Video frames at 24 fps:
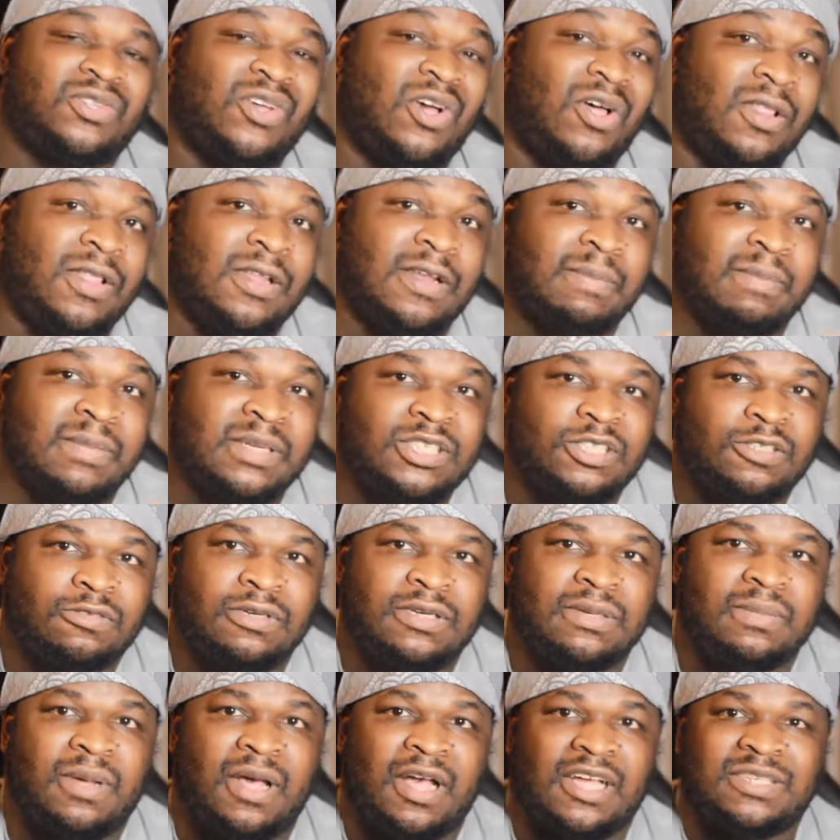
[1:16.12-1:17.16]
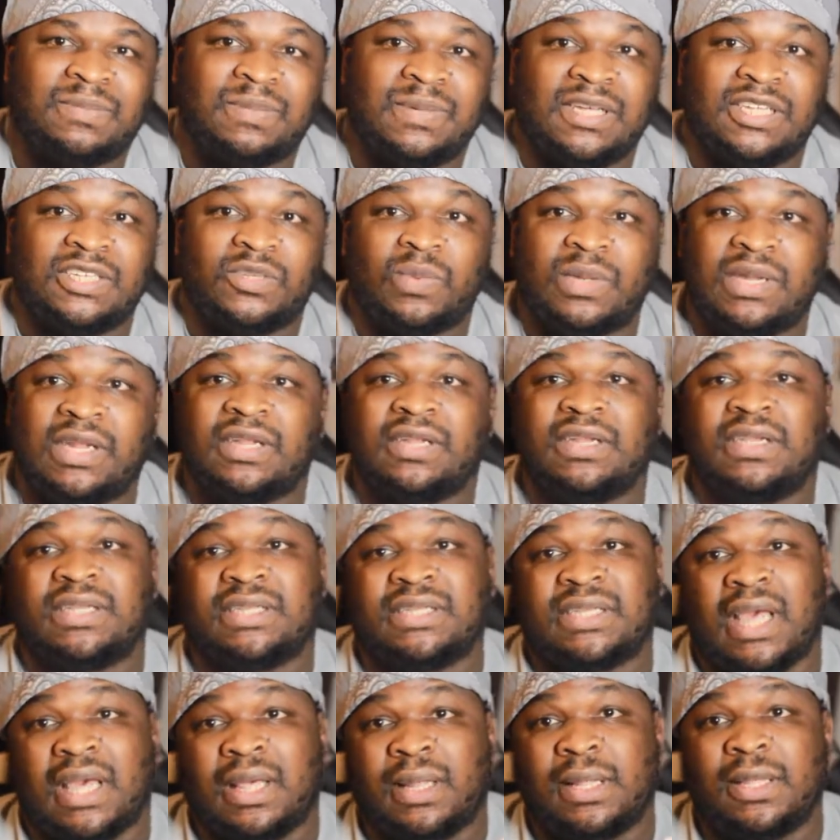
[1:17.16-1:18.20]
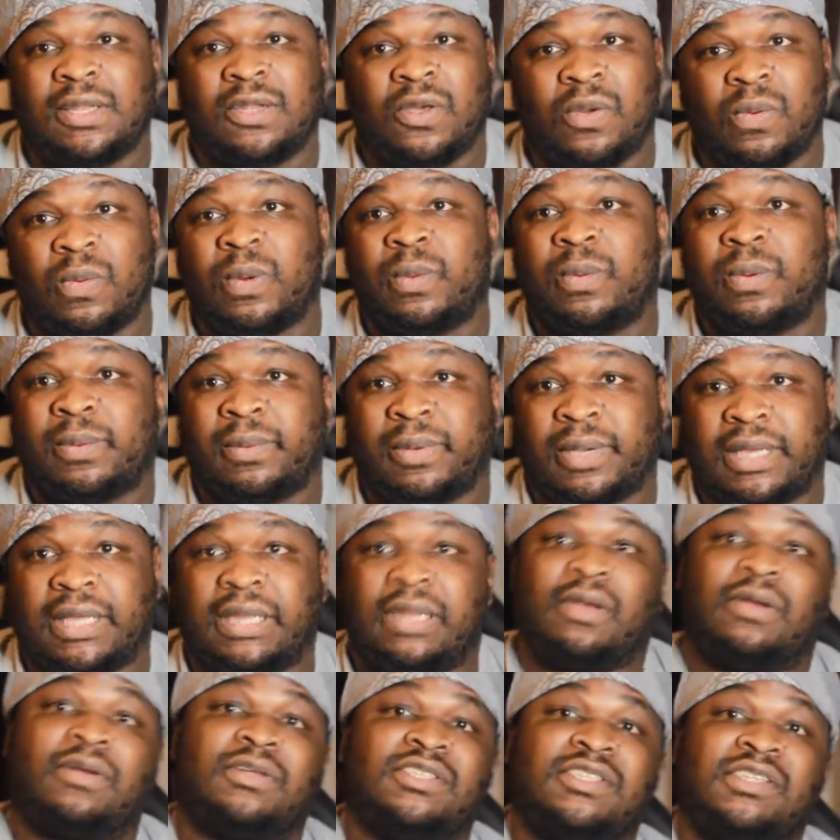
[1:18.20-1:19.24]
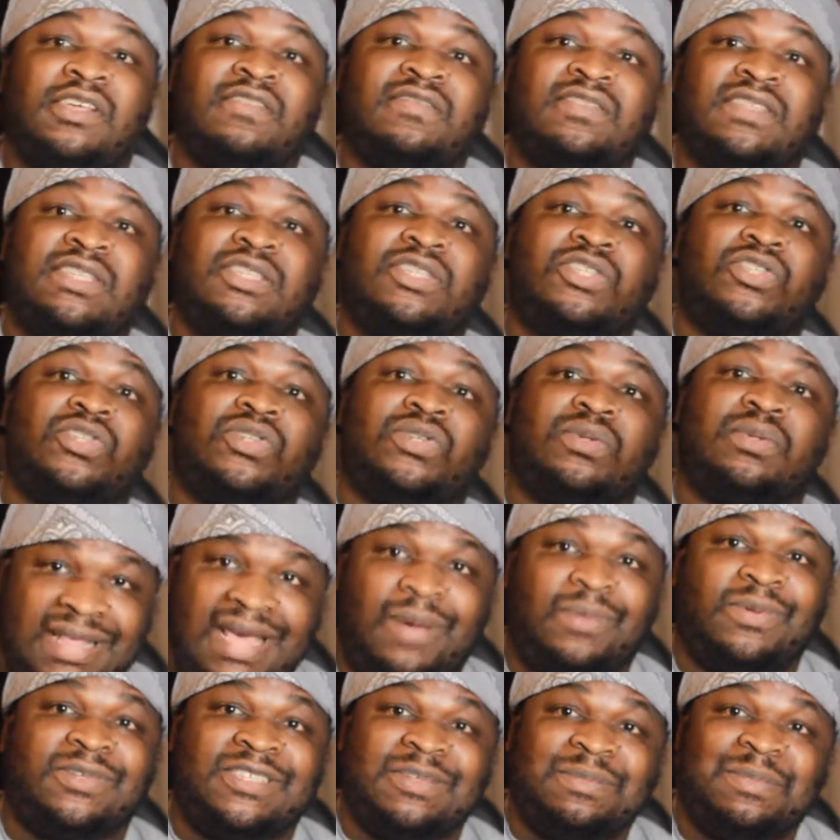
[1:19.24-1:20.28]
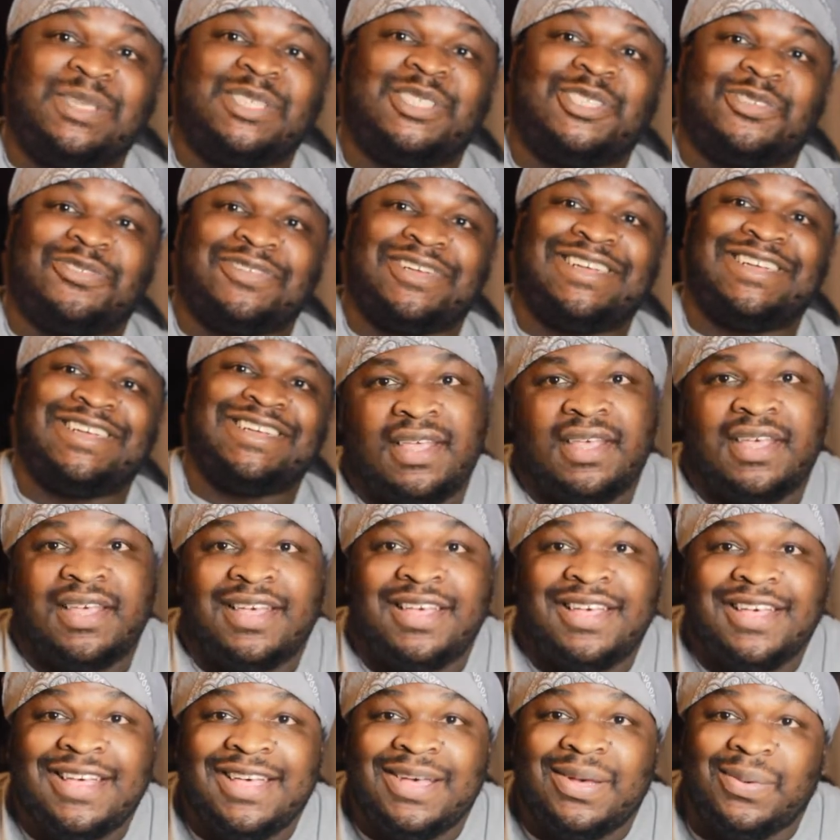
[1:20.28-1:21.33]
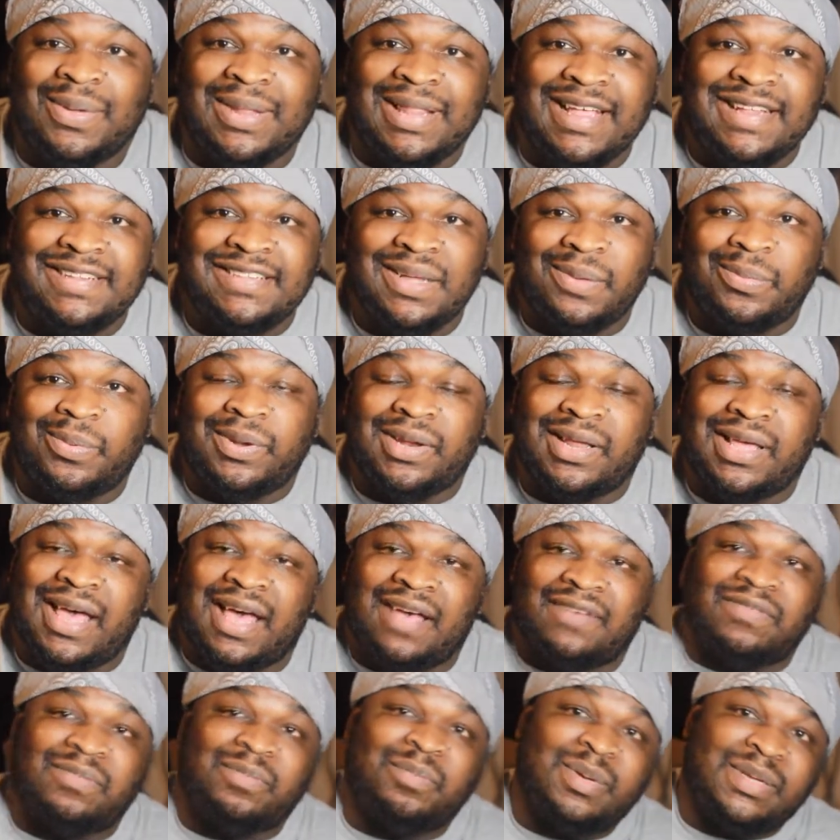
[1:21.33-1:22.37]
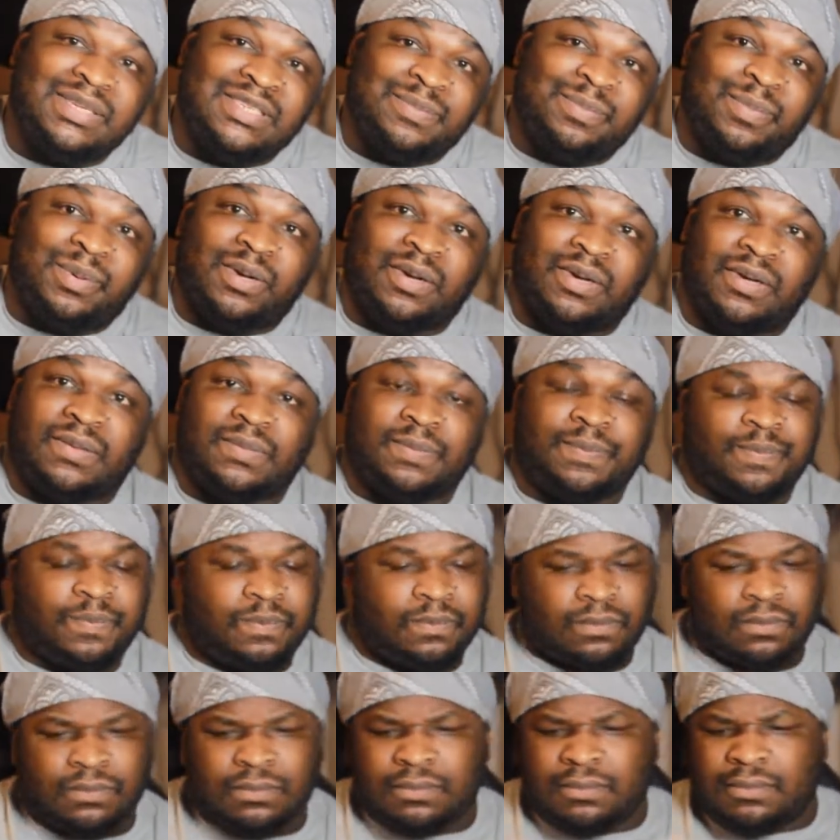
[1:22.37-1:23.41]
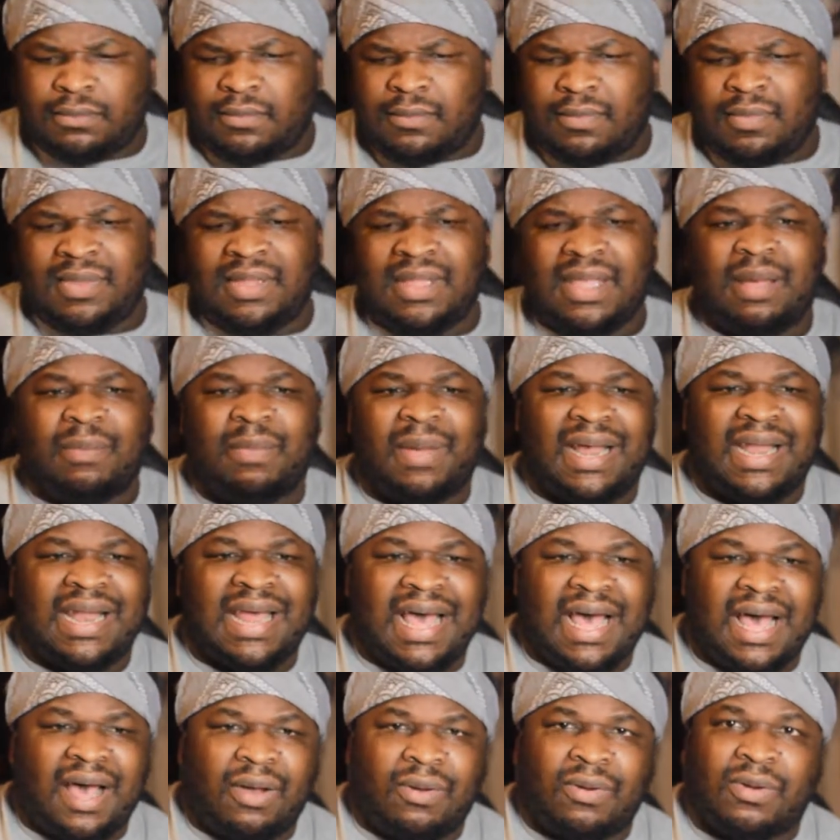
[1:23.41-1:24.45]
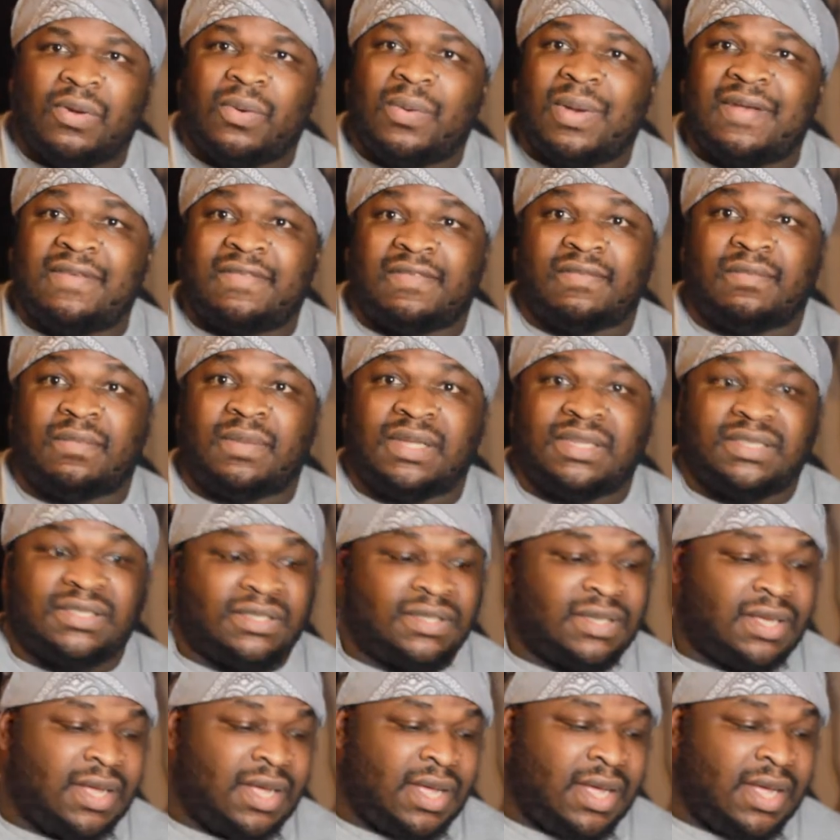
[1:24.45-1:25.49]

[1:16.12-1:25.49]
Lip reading: call it a mystery box because we didn't exactly know what we were getting ourselves into. That was a mystery. We linked up with a guy from Pittsburgh, about an hour away from us.